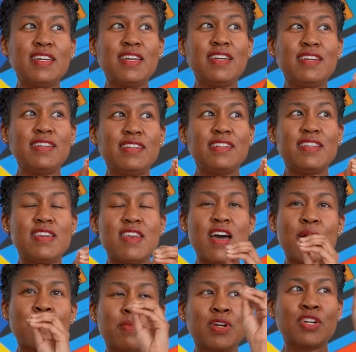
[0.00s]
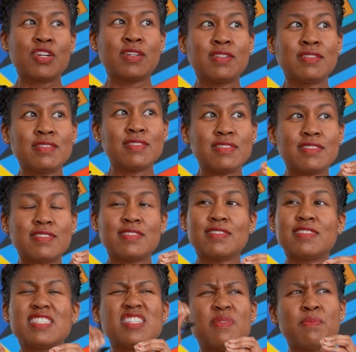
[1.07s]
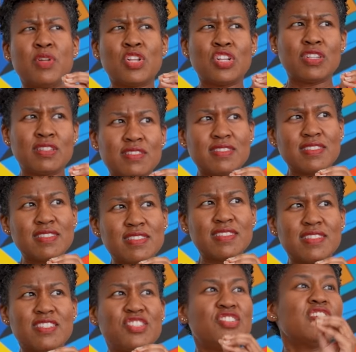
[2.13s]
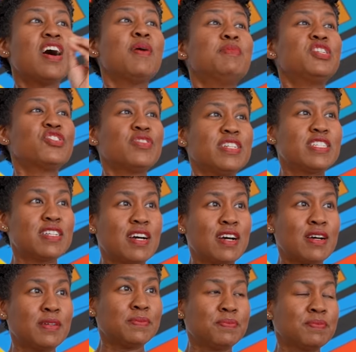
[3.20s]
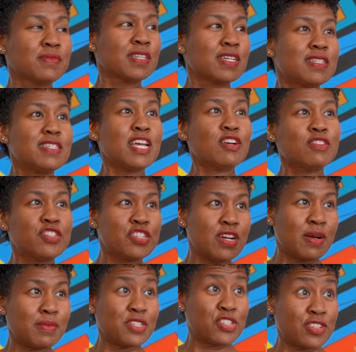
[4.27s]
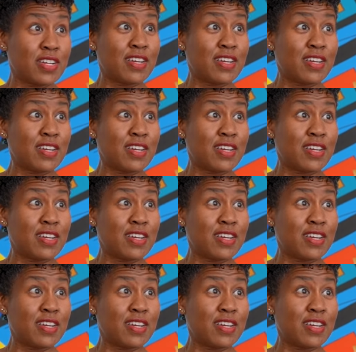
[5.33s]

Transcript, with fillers: Yeah numbers, symbols, geometry, geometries, um, sacred geometry.